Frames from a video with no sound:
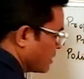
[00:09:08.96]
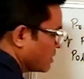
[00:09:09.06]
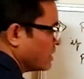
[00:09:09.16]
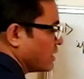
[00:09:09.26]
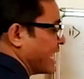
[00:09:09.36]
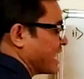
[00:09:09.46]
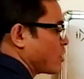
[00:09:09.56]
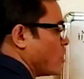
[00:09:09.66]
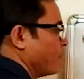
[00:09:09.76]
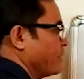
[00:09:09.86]
the rate
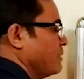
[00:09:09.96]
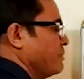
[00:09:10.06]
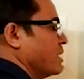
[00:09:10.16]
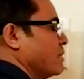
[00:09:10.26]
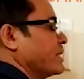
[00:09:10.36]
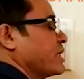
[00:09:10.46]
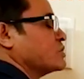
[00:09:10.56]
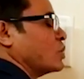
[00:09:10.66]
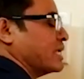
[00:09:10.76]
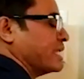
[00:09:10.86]
of premium, it is
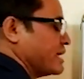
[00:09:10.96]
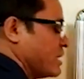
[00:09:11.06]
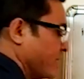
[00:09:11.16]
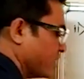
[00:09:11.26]
already given